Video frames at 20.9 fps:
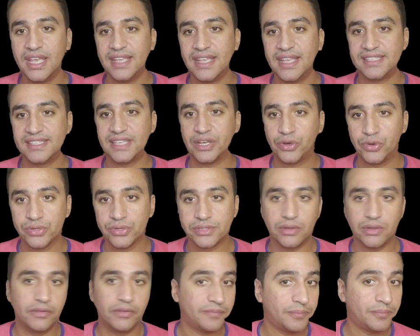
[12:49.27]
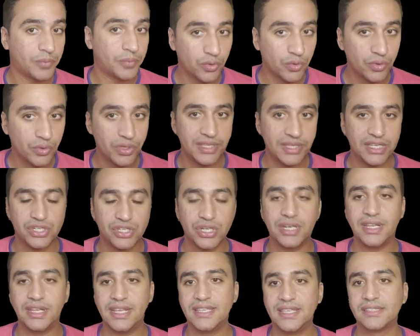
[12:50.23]
the cost of Pro
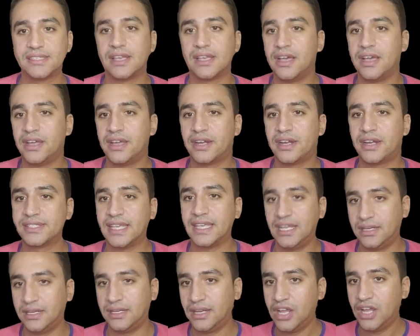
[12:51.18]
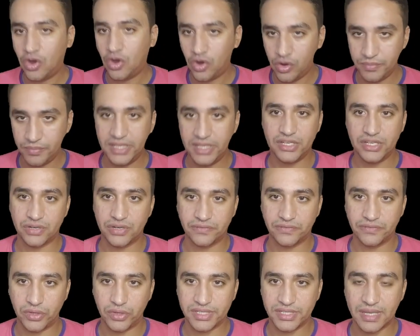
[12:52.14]
Edition is higher than Home Edition,
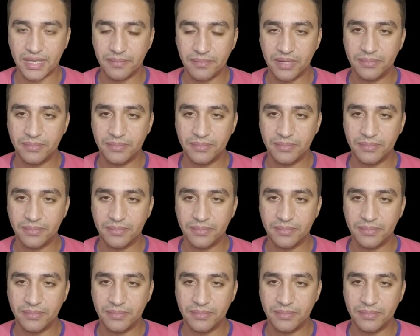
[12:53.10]
for example.